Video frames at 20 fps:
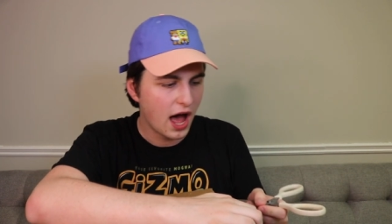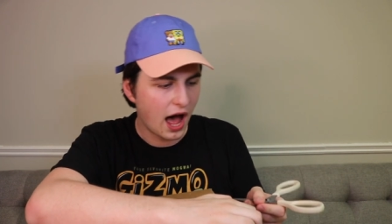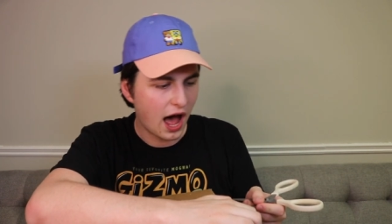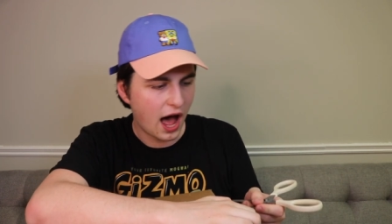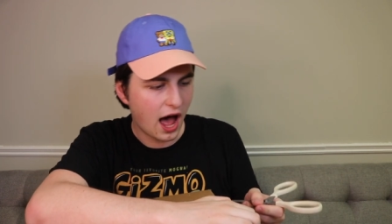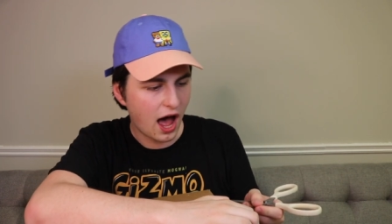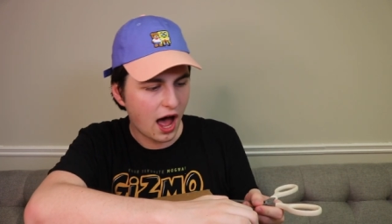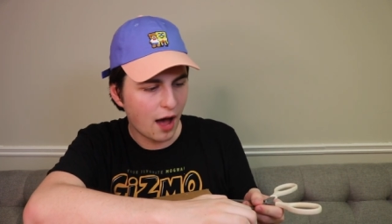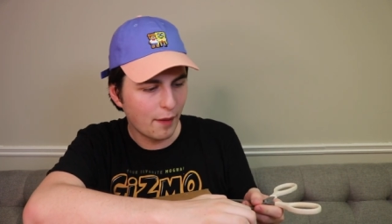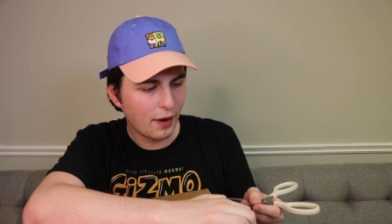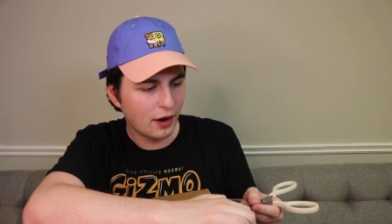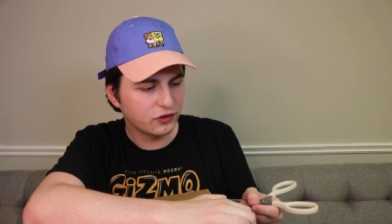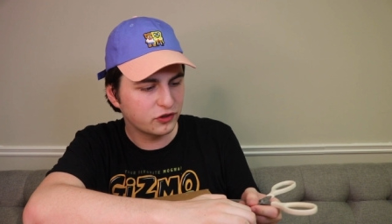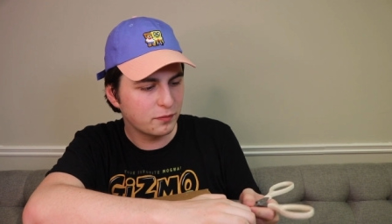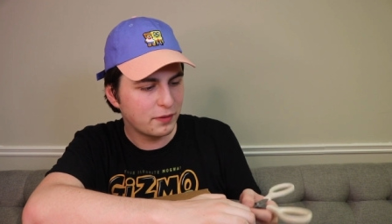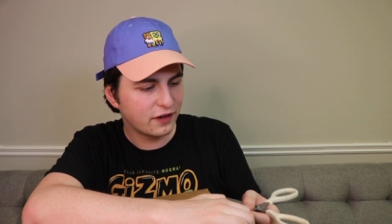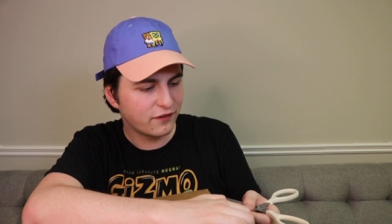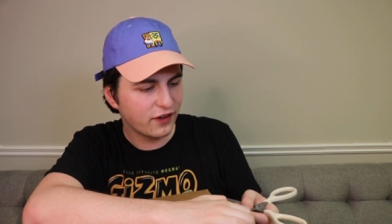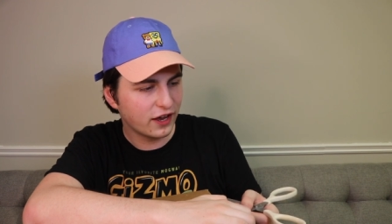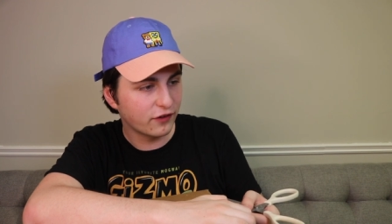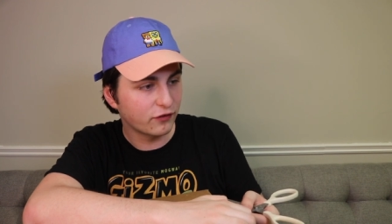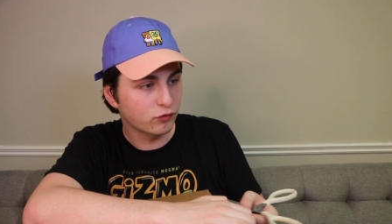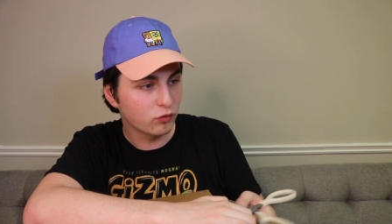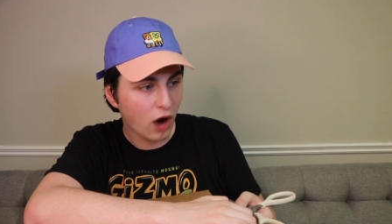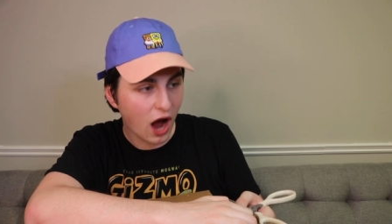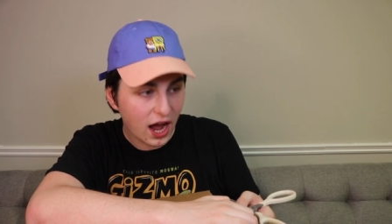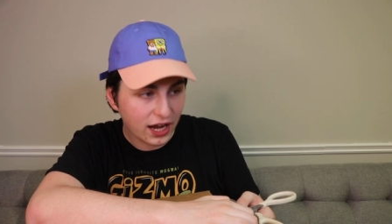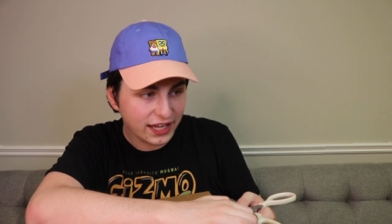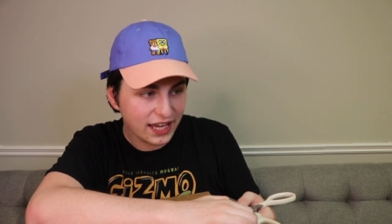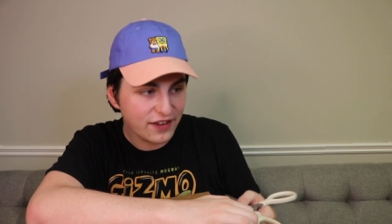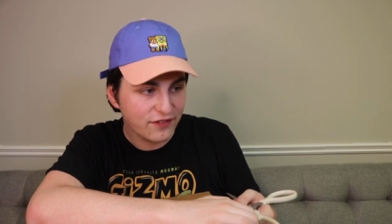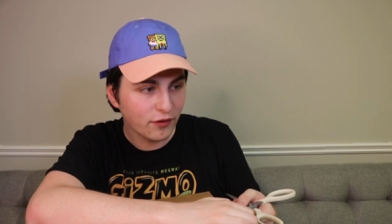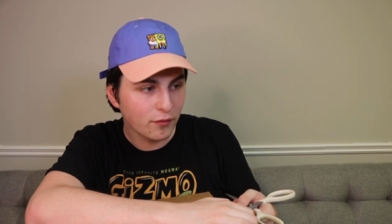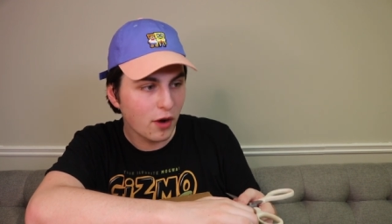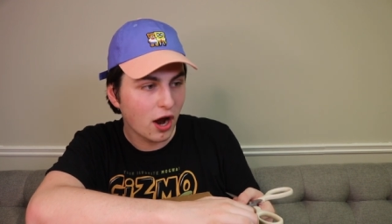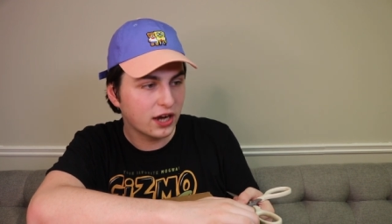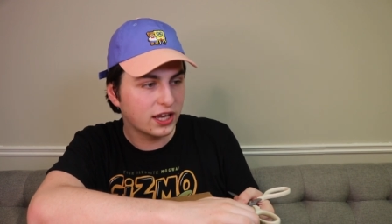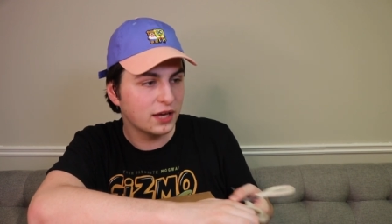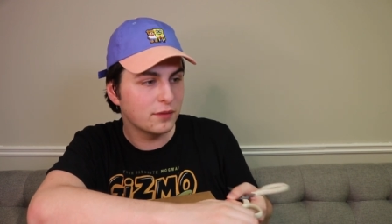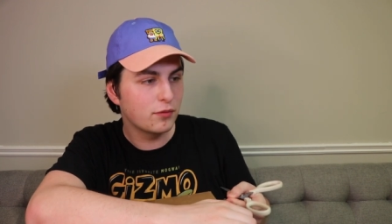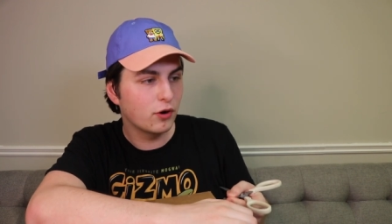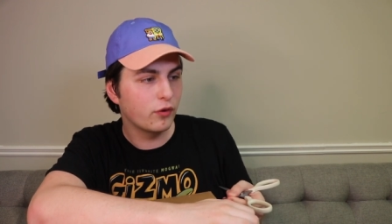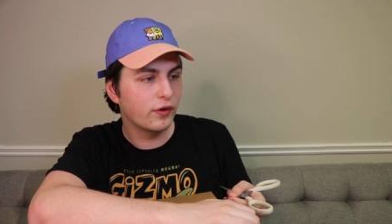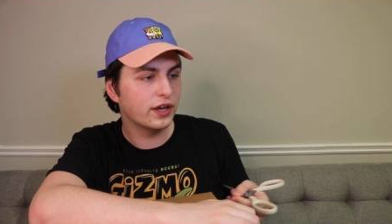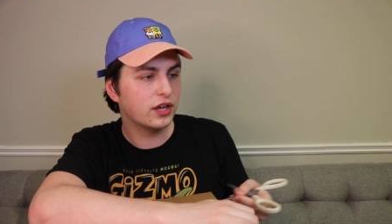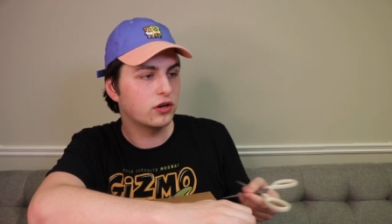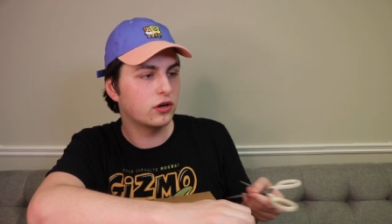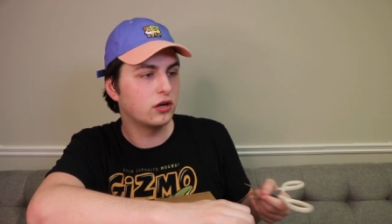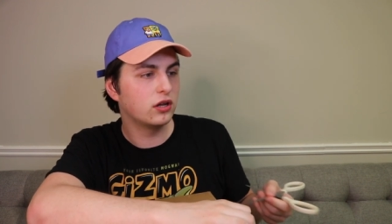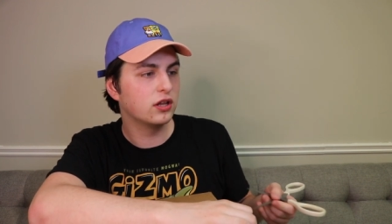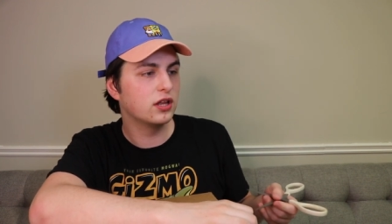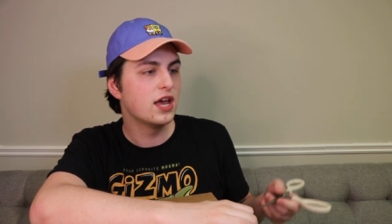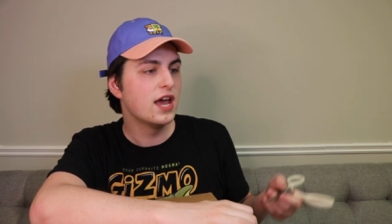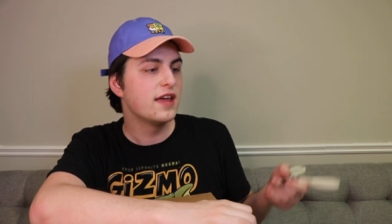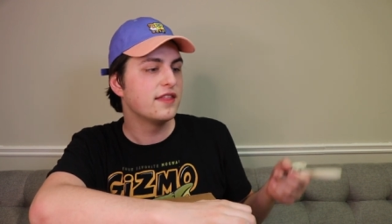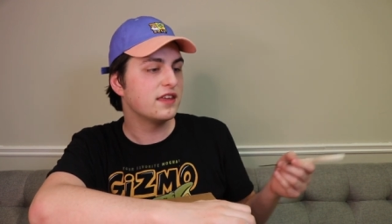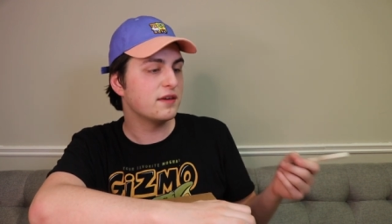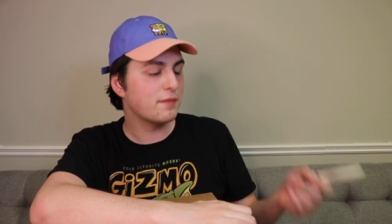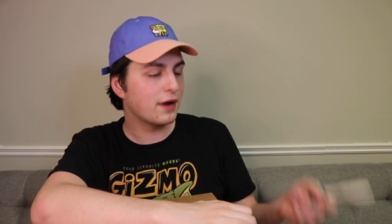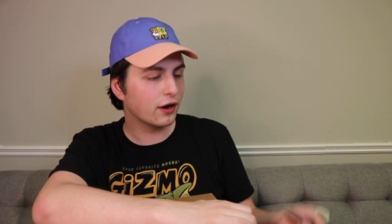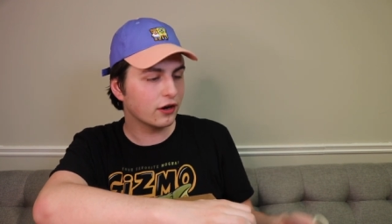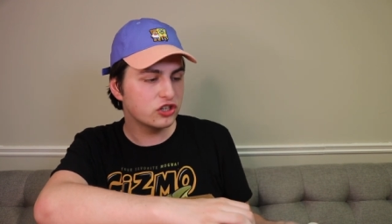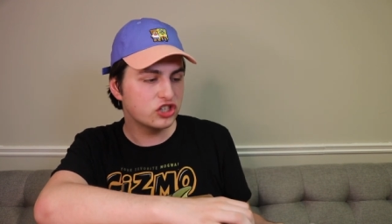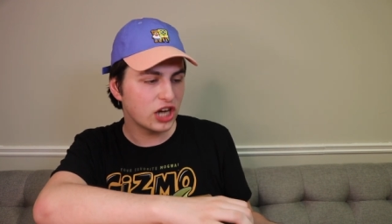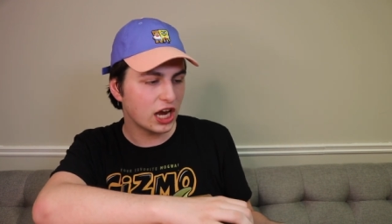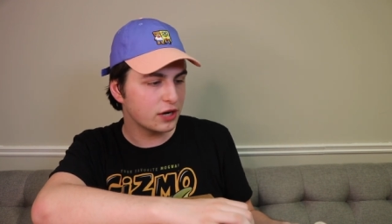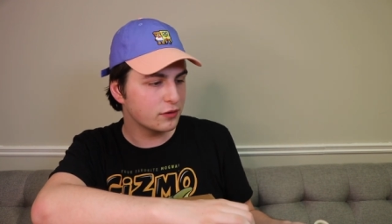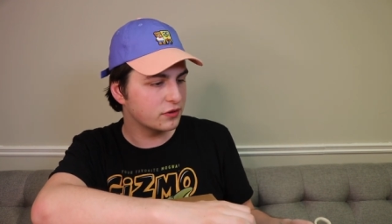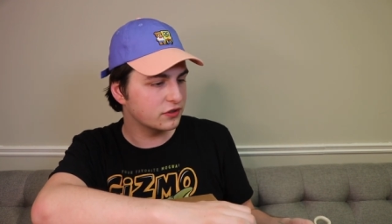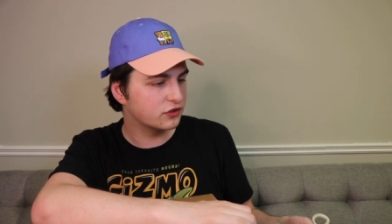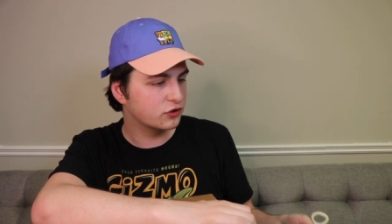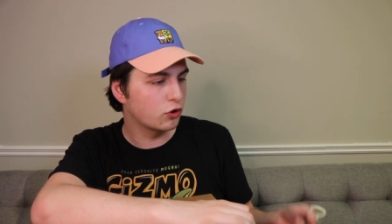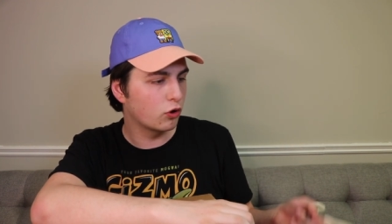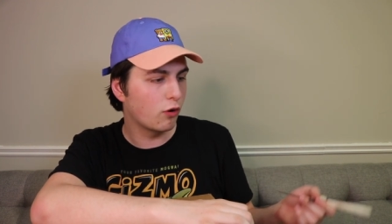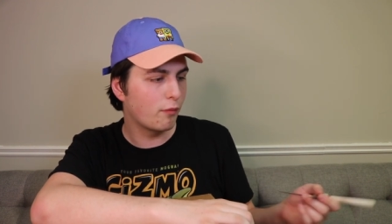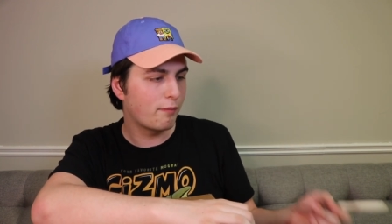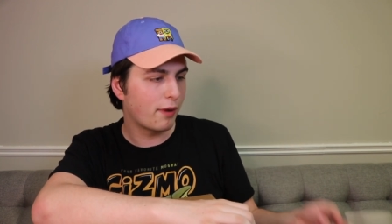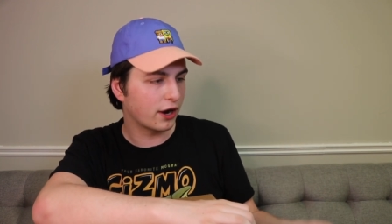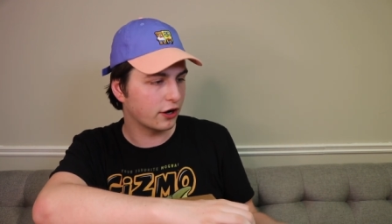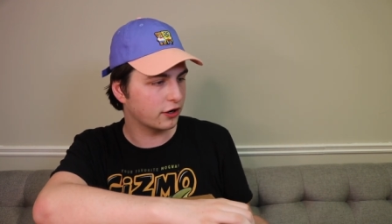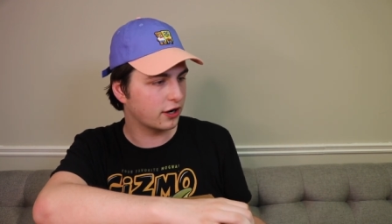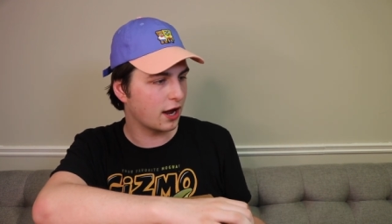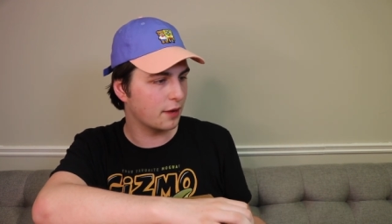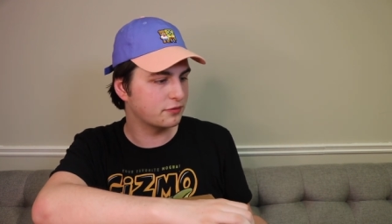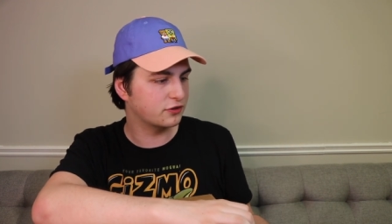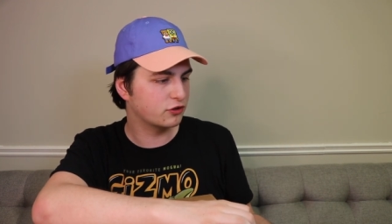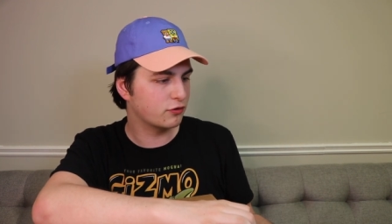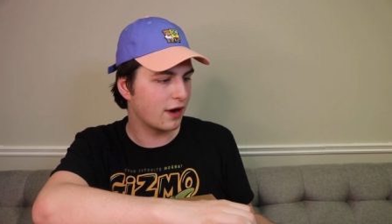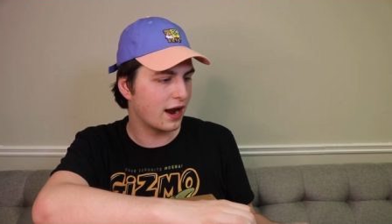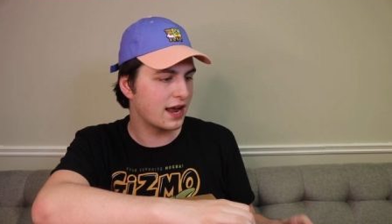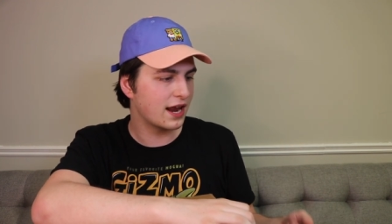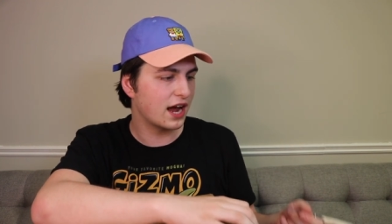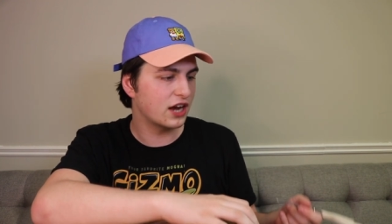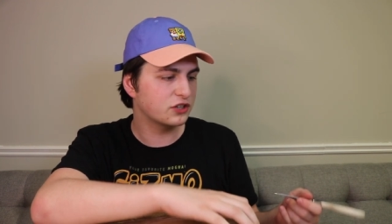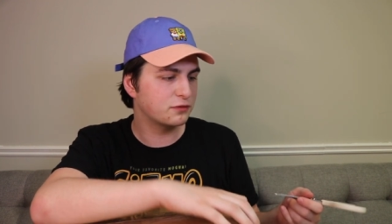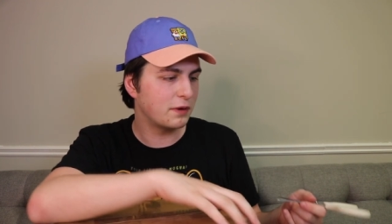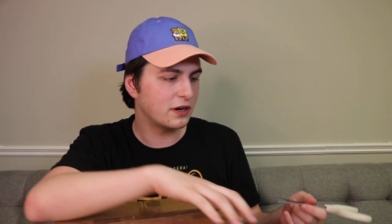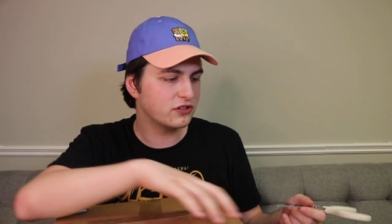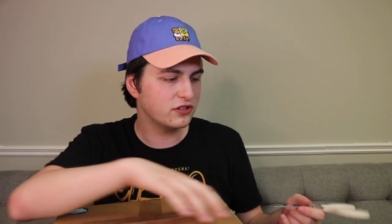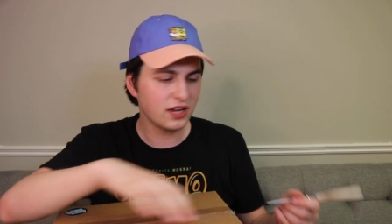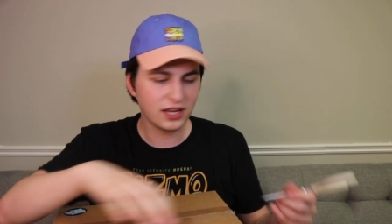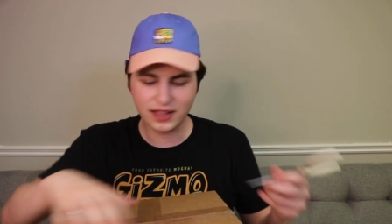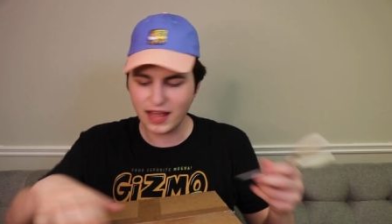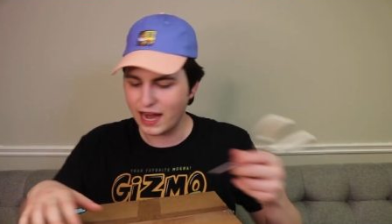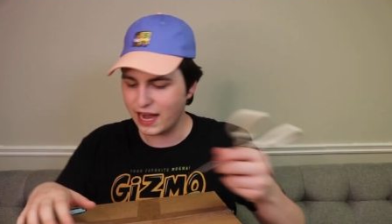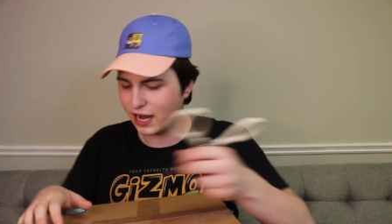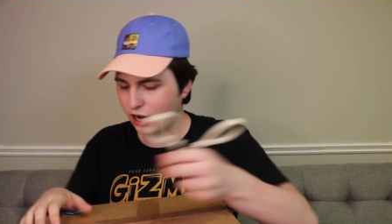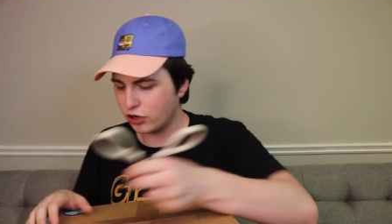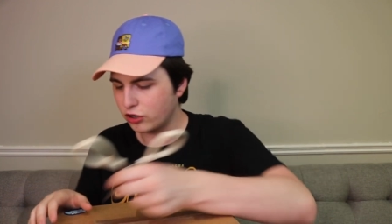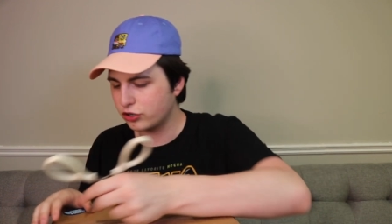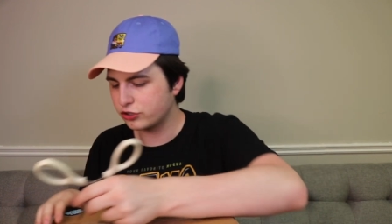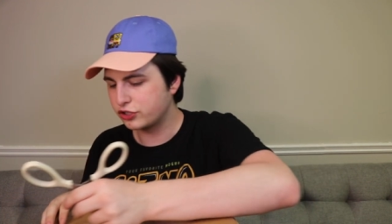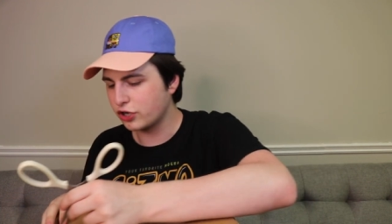I was a big fan of Rocky from Rocky and Bullwinkle. The Mary Jane one's cool. Buttercup's great. I especially like that Arrow